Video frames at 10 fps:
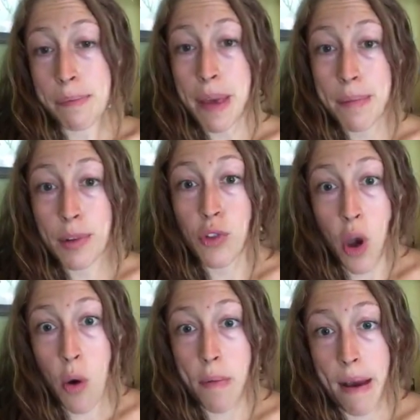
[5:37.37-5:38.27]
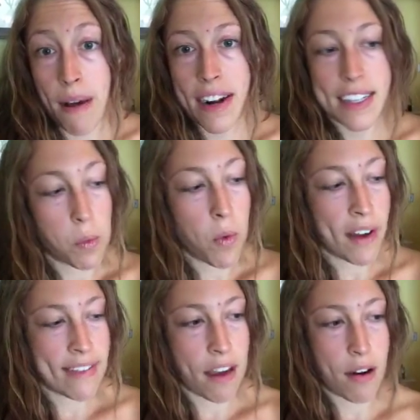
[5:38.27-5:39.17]
herbs that people know about.
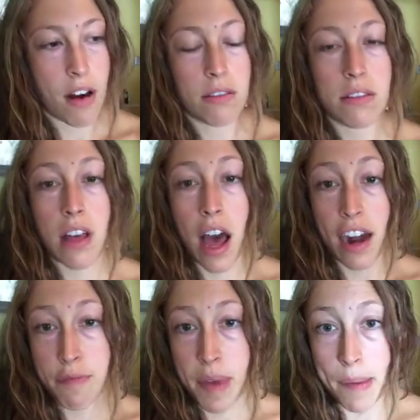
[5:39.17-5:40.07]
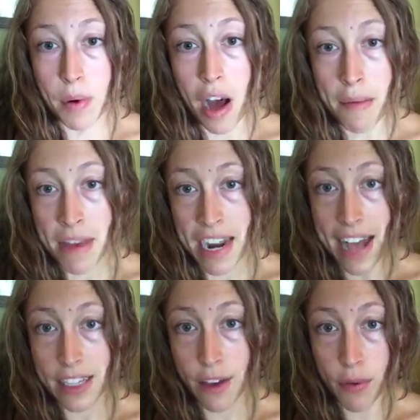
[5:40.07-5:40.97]
It's one that a lot of people
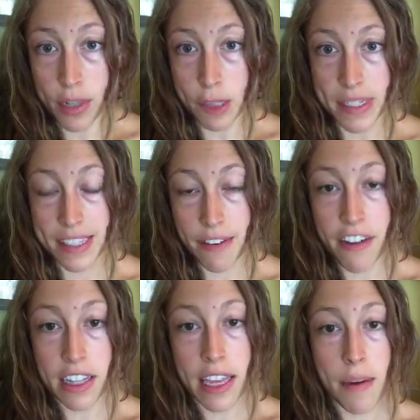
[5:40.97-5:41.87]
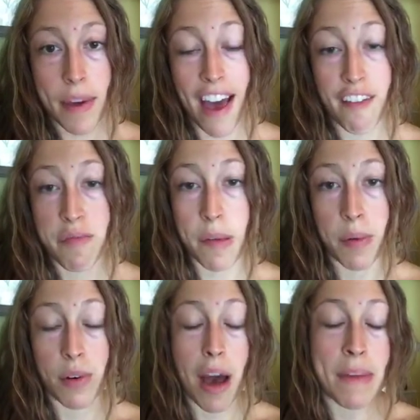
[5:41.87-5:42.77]
come in asking for specifically. We
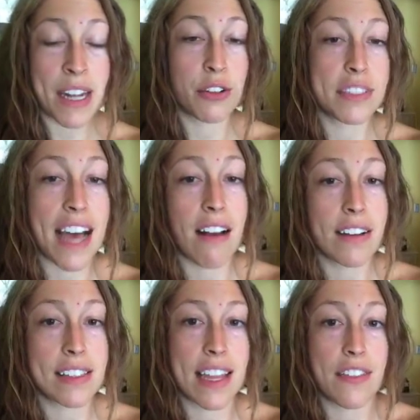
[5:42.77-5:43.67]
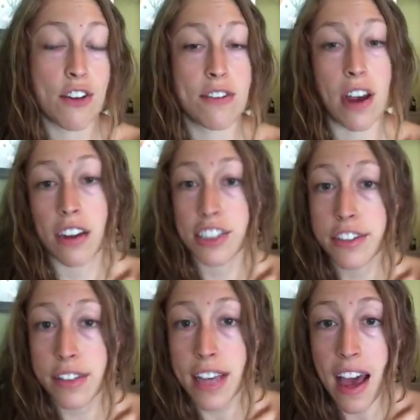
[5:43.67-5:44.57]
have people who come in who tell us that their
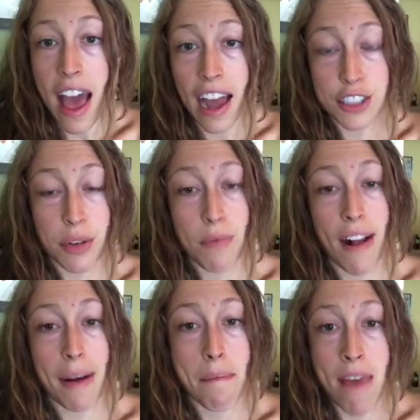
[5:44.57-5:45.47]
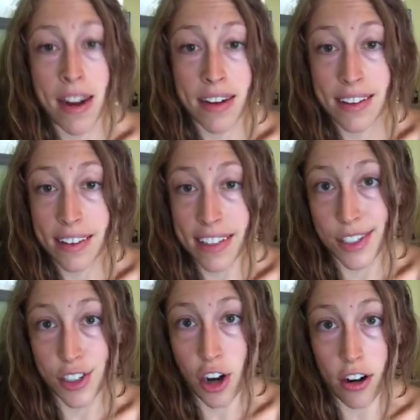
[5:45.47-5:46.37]
doctors actually
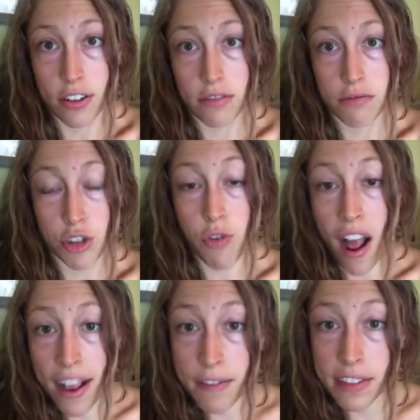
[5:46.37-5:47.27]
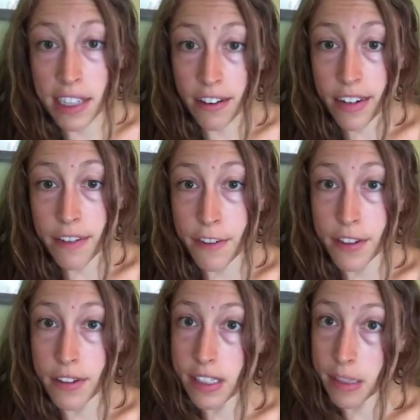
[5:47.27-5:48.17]
recommended that they start trying
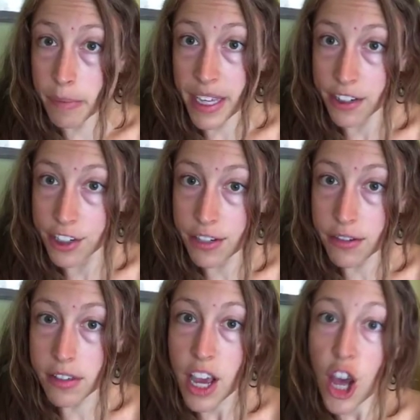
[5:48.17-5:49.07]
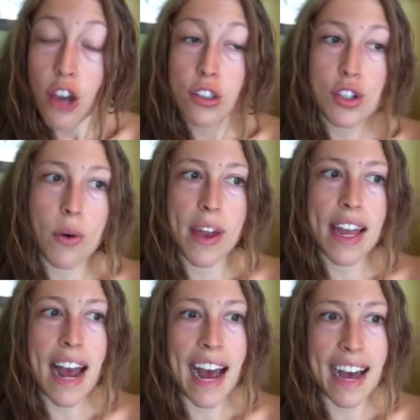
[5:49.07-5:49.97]
valerian for their sleeping issues.
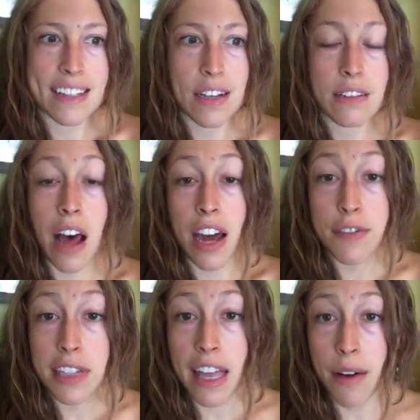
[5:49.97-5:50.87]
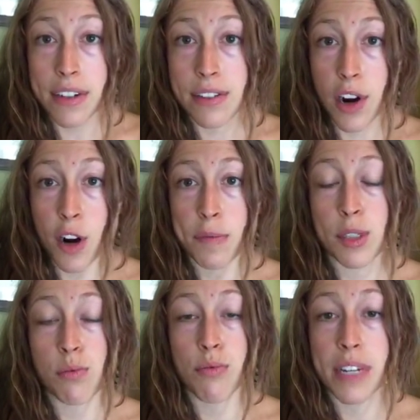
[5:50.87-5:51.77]
So it has a lot of clout as an
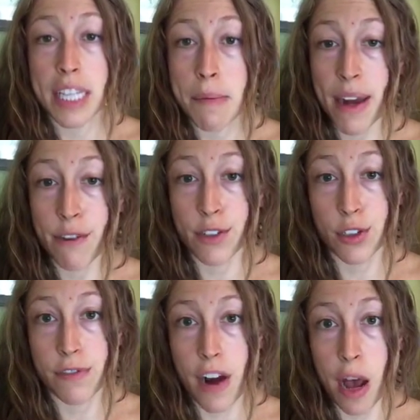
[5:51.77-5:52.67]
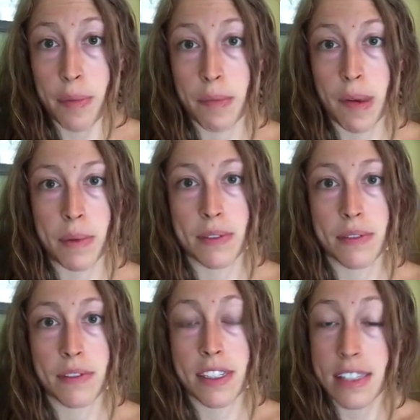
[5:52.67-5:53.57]
herb that's really beneficial for helping
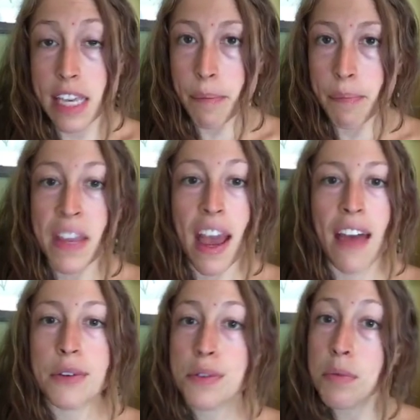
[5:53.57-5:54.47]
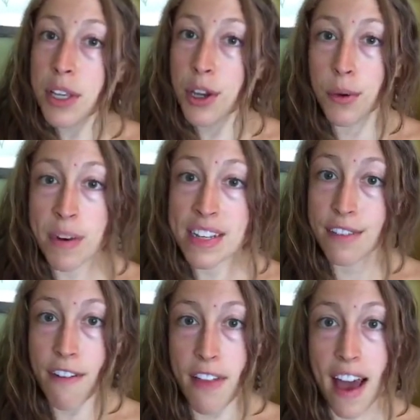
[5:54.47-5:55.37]
people to sleep. And there's a really
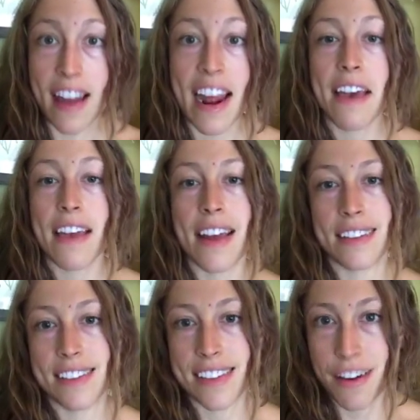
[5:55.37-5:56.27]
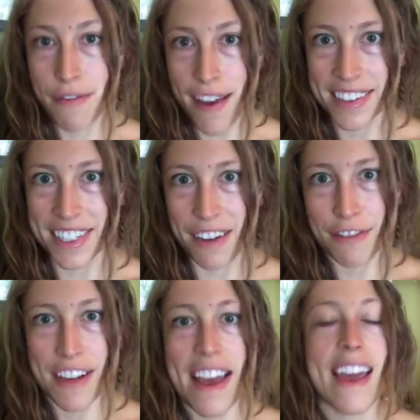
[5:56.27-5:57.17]
good reason for that. It's
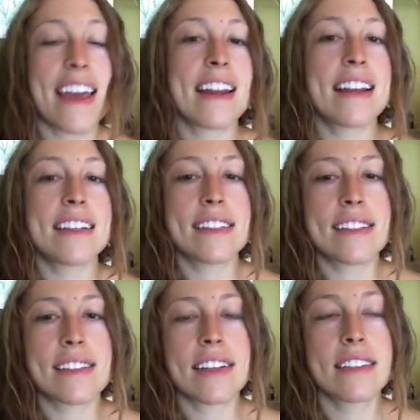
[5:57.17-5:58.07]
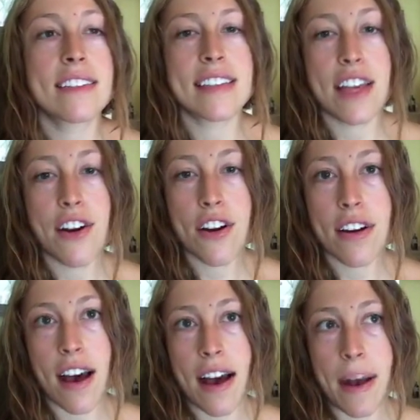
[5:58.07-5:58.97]
effective. It is
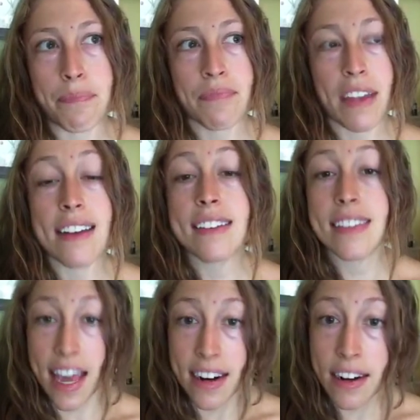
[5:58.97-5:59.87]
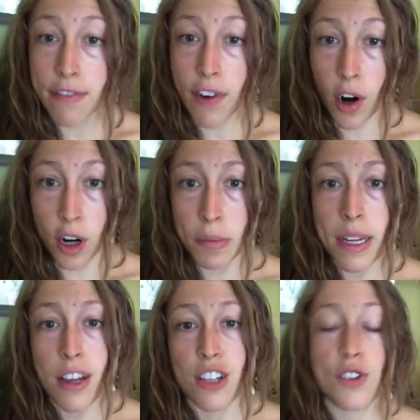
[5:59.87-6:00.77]
considered a sedative
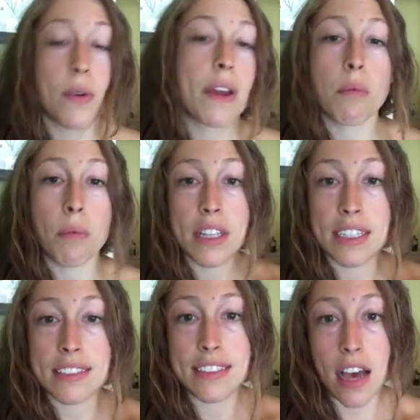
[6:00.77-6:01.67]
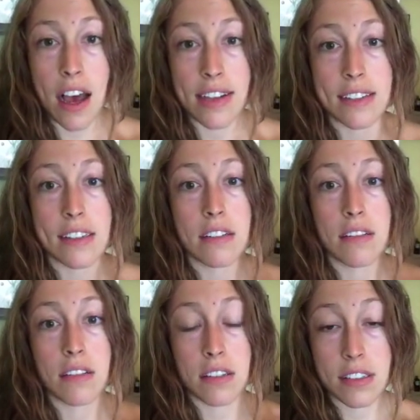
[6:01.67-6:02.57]
herb, so it really
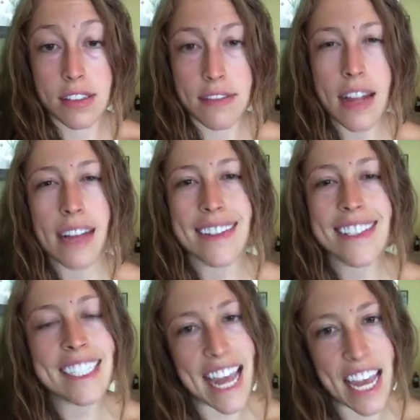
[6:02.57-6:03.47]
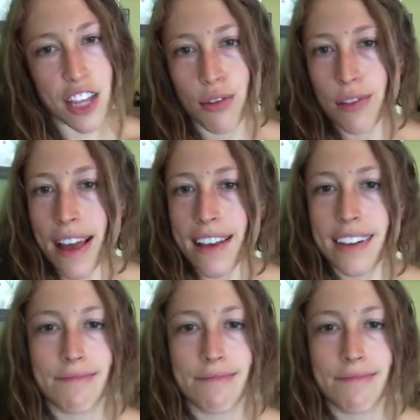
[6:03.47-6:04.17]
does not sedate you